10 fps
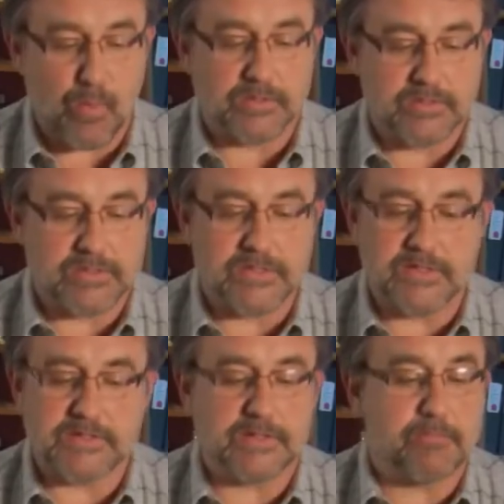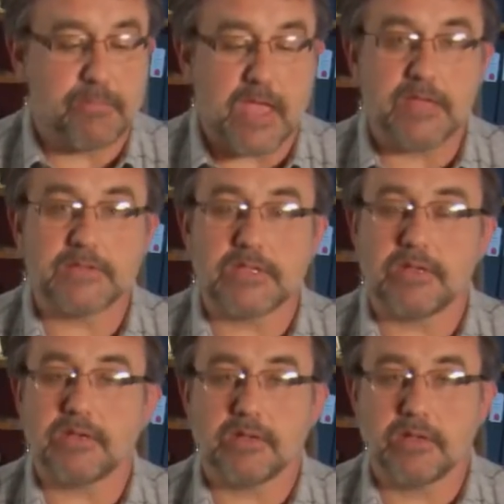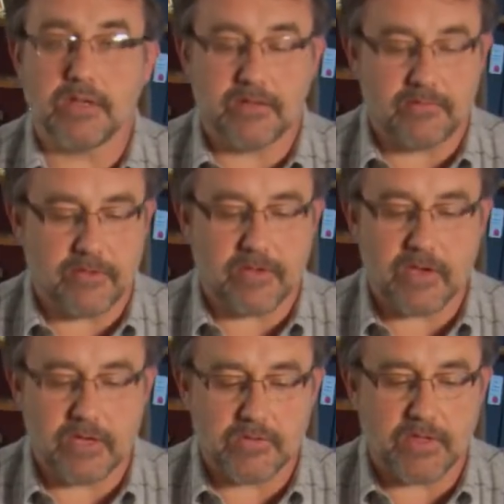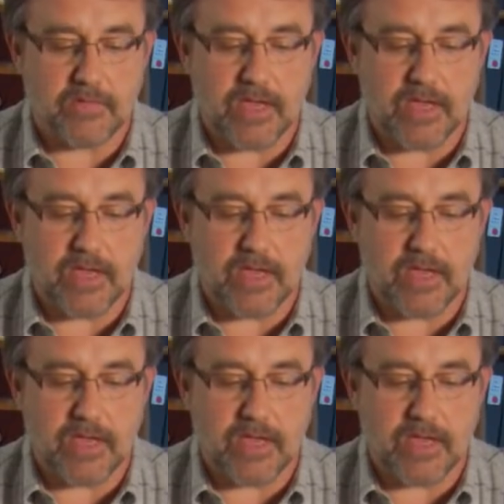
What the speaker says: Walt Disney's amazing kind of cadre of